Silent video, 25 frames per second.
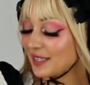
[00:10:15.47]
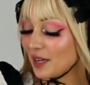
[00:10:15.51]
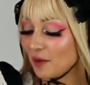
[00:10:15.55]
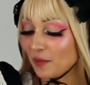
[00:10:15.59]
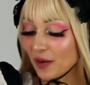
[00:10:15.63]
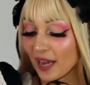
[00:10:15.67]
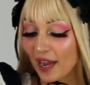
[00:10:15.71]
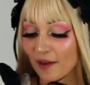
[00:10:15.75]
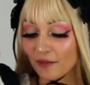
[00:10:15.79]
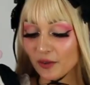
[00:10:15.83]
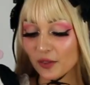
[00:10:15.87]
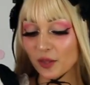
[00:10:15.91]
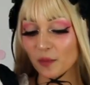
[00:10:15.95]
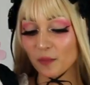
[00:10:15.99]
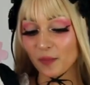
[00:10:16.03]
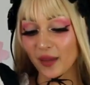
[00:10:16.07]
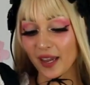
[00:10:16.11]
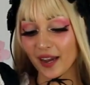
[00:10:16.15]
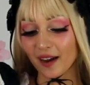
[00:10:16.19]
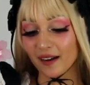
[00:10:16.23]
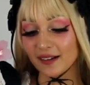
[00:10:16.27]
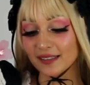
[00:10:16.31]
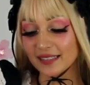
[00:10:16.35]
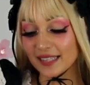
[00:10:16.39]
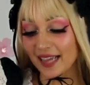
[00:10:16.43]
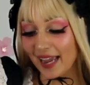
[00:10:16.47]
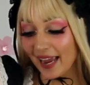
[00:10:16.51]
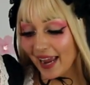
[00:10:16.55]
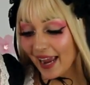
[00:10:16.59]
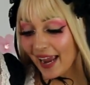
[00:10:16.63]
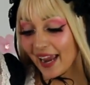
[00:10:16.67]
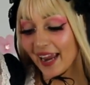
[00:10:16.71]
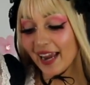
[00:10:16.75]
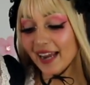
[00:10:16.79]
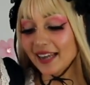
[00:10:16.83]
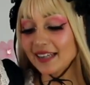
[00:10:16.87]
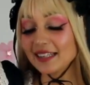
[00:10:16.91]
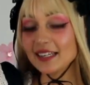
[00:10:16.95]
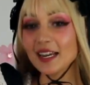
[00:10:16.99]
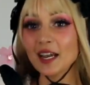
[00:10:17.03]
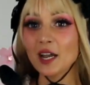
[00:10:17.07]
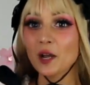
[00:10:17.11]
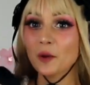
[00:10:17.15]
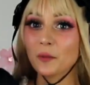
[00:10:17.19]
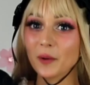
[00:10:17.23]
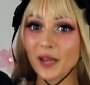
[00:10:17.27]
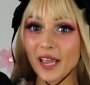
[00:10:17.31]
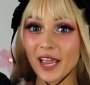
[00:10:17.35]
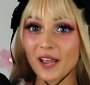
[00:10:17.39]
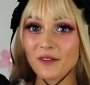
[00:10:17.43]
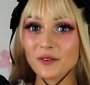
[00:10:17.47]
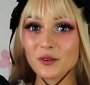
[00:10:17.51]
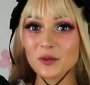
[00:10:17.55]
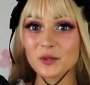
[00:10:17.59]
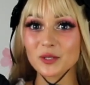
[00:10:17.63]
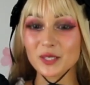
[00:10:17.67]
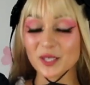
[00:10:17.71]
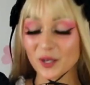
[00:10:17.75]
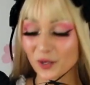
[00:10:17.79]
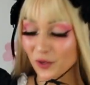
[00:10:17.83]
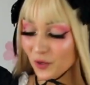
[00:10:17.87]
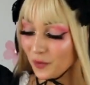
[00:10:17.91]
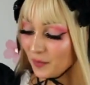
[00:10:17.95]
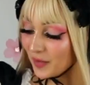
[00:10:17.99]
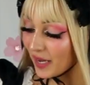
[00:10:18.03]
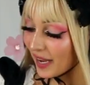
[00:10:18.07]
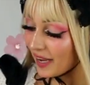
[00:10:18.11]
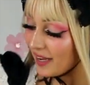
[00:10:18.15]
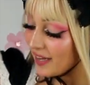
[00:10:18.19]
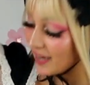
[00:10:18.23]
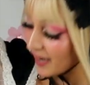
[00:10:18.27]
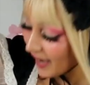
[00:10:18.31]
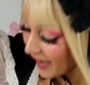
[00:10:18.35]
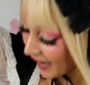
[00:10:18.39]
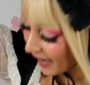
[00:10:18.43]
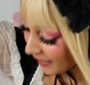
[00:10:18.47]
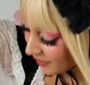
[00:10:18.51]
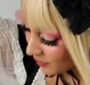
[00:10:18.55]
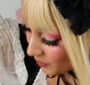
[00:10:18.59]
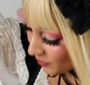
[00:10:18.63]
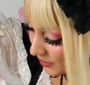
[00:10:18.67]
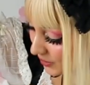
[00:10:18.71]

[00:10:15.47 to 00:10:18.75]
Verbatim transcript: So we have all the bears and we have Usakumya. And